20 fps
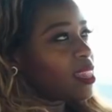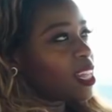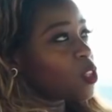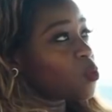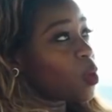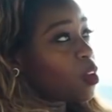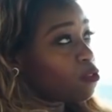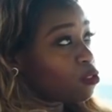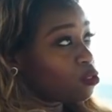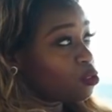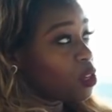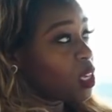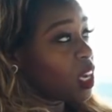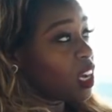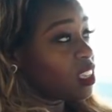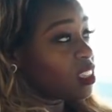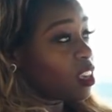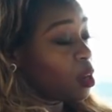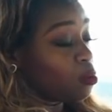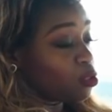That's why for 2
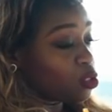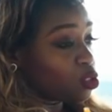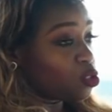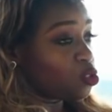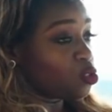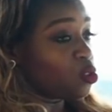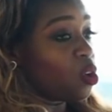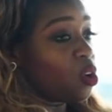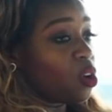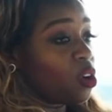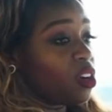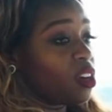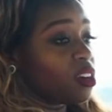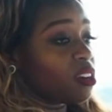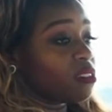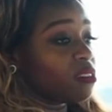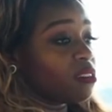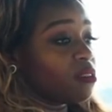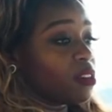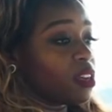years I was strong,
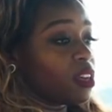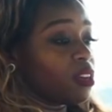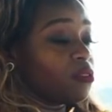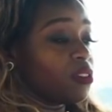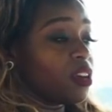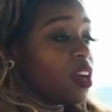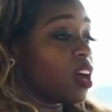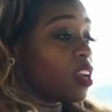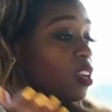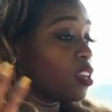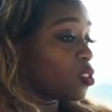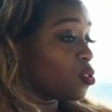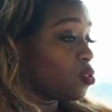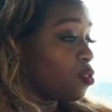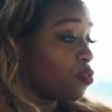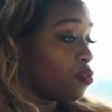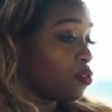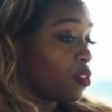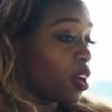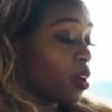regardless
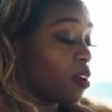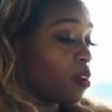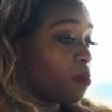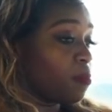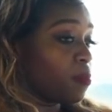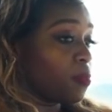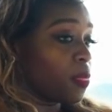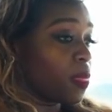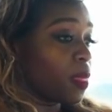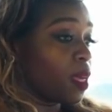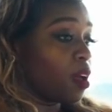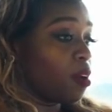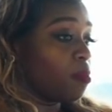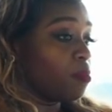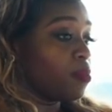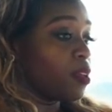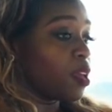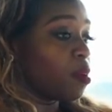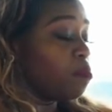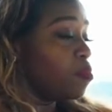of
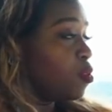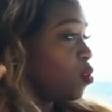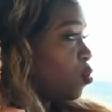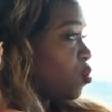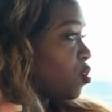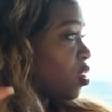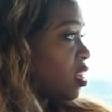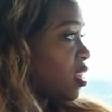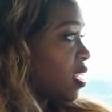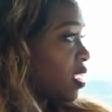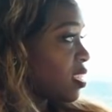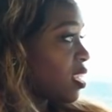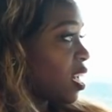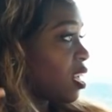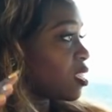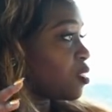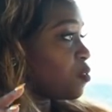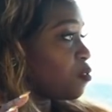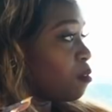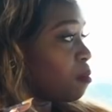the abuse and the
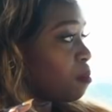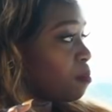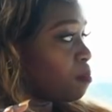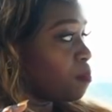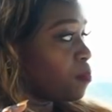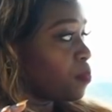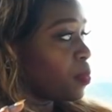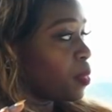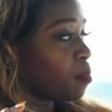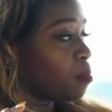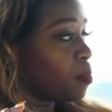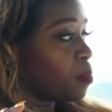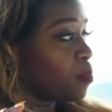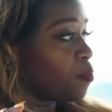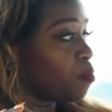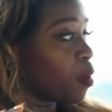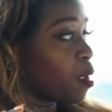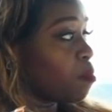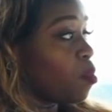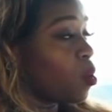attacks from
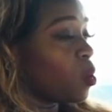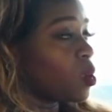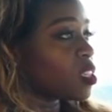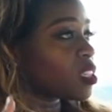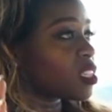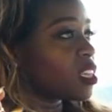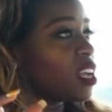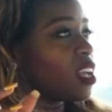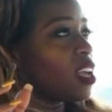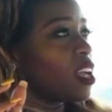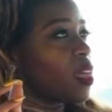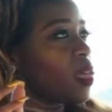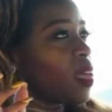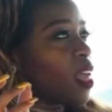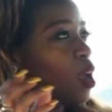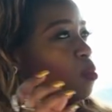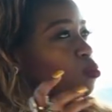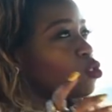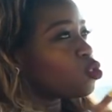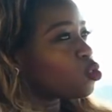my boss.
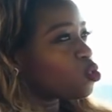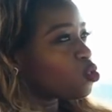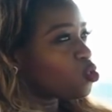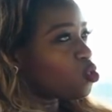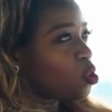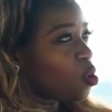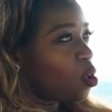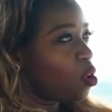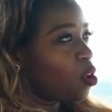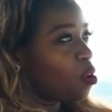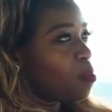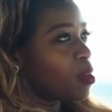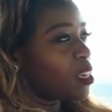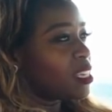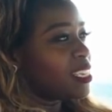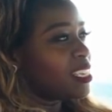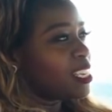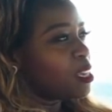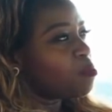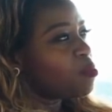I was strong,
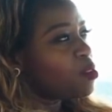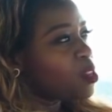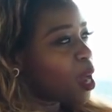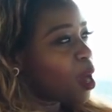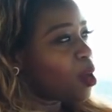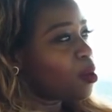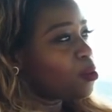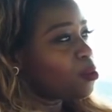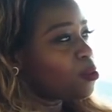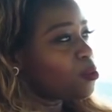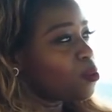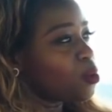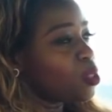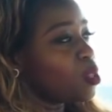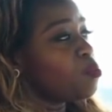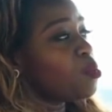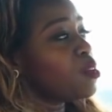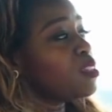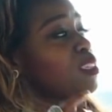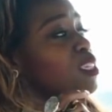but deep down, when
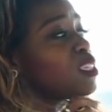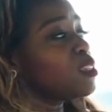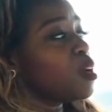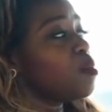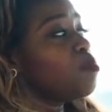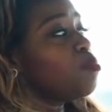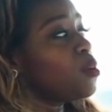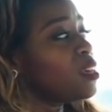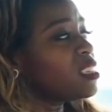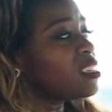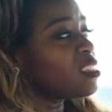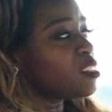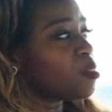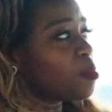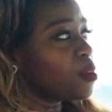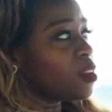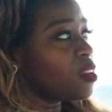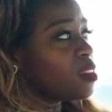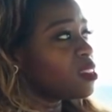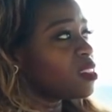the president appointed
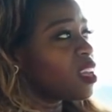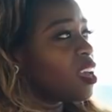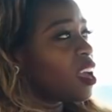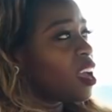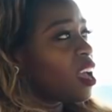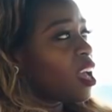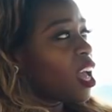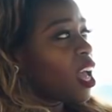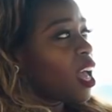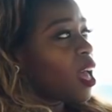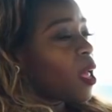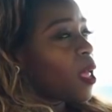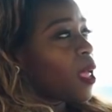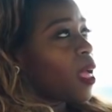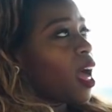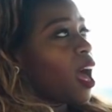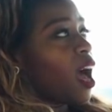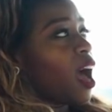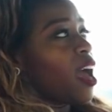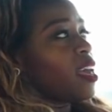someone else,
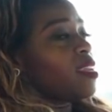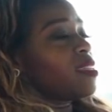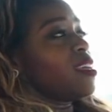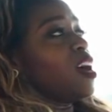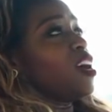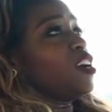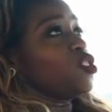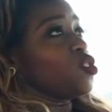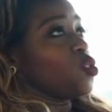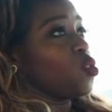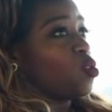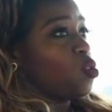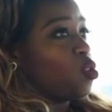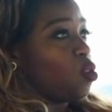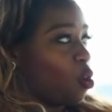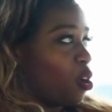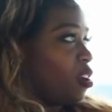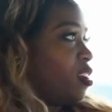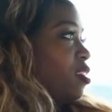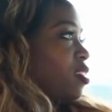I thanked
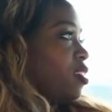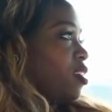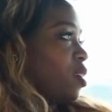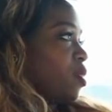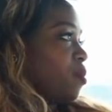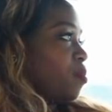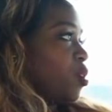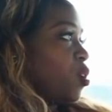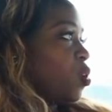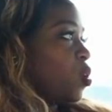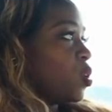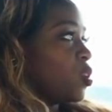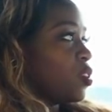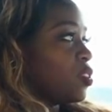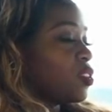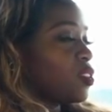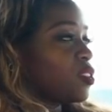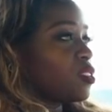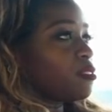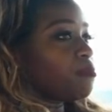God
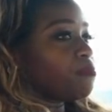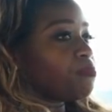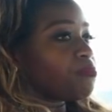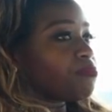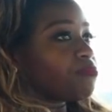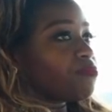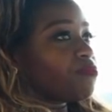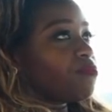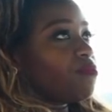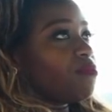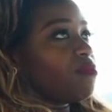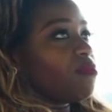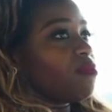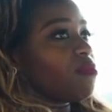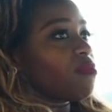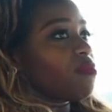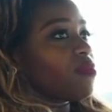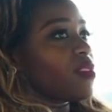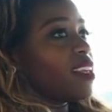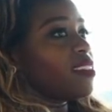because
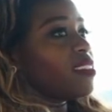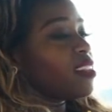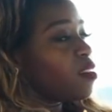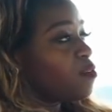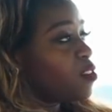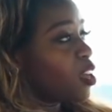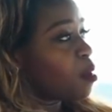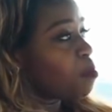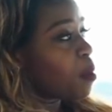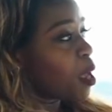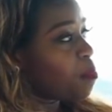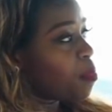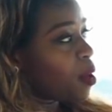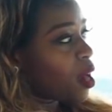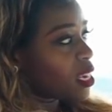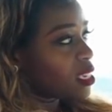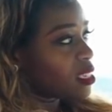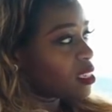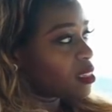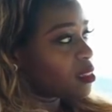I said, I've done my
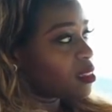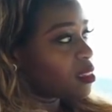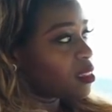part